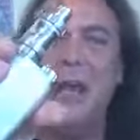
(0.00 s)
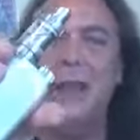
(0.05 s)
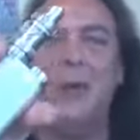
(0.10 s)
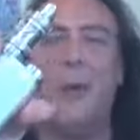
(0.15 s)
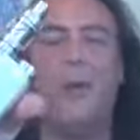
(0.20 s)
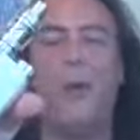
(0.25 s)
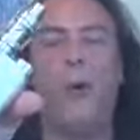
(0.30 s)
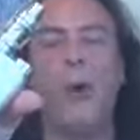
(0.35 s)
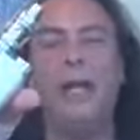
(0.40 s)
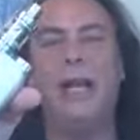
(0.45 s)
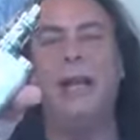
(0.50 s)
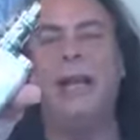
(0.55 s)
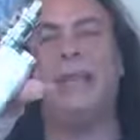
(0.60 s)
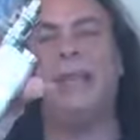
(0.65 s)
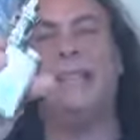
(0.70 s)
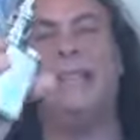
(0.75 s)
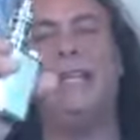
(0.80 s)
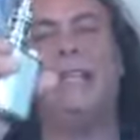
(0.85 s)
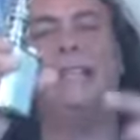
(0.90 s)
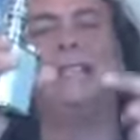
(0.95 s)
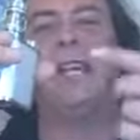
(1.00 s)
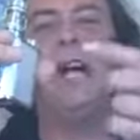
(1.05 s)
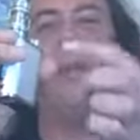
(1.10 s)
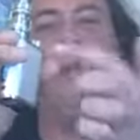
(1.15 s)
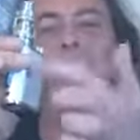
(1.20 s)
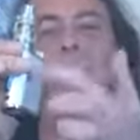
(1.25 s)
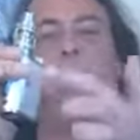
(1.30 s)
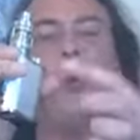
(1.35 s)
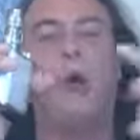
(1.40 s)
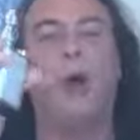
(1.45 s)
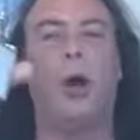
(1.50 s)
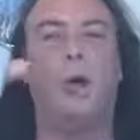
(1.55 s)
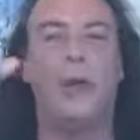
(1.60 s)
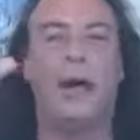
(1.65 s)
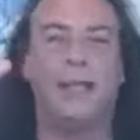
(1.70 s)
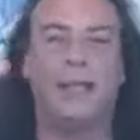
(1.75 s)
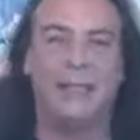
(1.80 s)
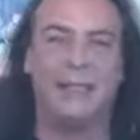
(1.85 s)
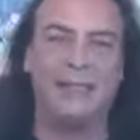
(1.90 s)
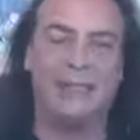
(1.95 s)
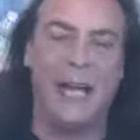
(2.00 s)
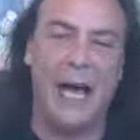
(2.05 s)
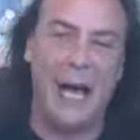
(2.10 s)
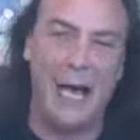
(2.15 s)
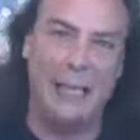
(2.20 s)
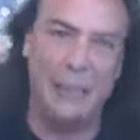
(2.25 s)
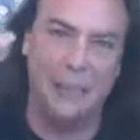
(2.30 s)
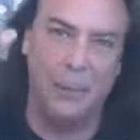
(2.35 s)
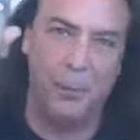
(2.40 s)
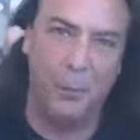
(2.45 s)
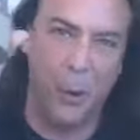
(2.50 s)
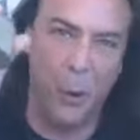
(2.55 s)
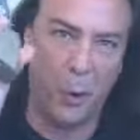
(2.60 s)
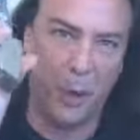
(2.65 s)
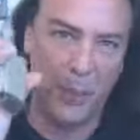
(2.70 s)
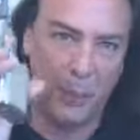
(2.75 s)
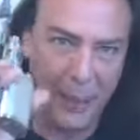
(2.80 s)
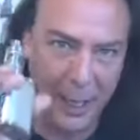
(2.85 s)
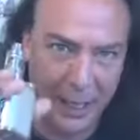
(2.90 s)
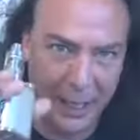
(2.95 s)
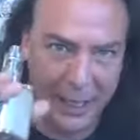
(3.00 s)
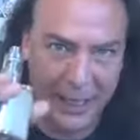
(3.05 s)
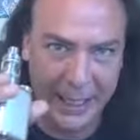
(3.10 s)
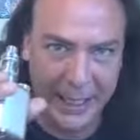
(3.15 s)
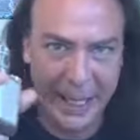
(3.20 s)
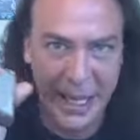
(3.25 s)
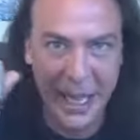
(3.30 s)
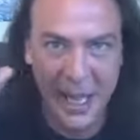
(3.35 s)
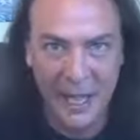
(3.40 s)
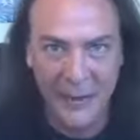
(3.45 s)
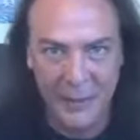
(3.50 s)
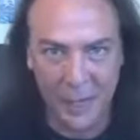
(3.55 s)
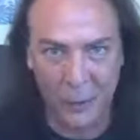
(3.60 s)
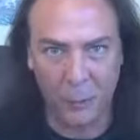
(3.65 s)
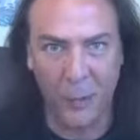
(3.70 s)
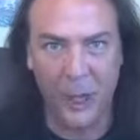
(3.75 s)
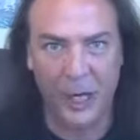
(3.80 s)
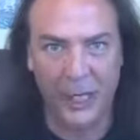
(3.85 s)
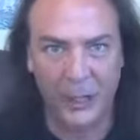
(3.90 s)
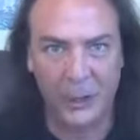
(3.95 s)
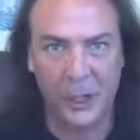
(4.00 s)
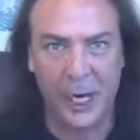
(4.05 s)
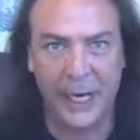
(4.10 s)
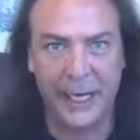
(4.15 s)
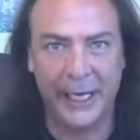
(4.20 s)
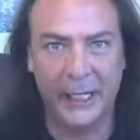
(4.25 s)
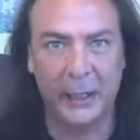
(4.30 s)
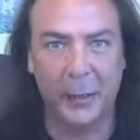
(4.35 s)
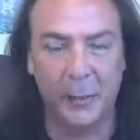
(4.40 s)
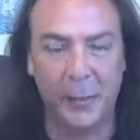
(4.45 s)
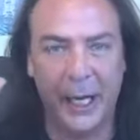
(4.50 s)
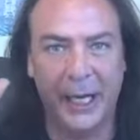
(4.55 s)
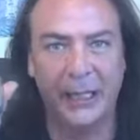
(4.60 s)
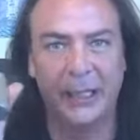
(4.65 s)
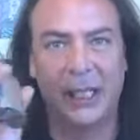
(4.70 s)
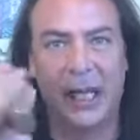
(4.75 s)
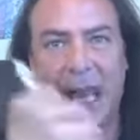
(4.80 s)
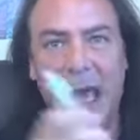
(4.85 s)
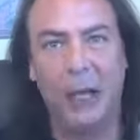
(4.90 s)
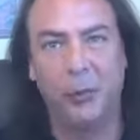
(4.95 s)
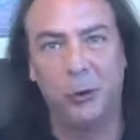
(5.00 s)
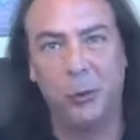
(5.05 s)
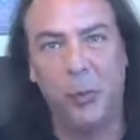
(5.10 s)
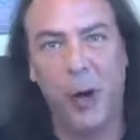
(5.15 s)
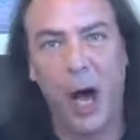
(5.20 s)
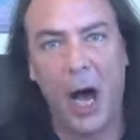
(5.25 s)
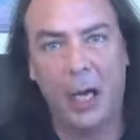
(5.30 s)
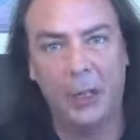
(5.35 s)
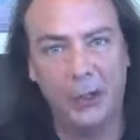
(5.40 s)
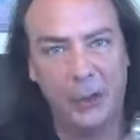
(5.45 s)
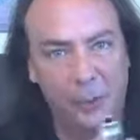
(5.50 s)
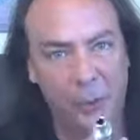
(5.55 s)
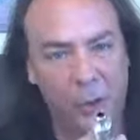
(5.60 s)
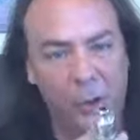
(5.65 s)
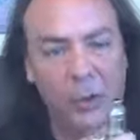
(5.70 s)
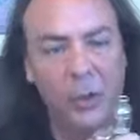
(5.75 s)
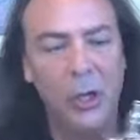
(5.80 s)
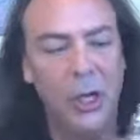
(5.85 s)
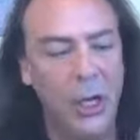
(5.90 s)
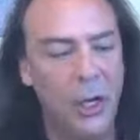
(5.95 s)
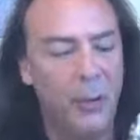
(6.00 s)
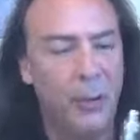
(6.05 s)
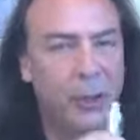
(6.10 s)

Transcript: The point of this thing is gonna be more about the size and portability than really trying to get the biggest clouds possible.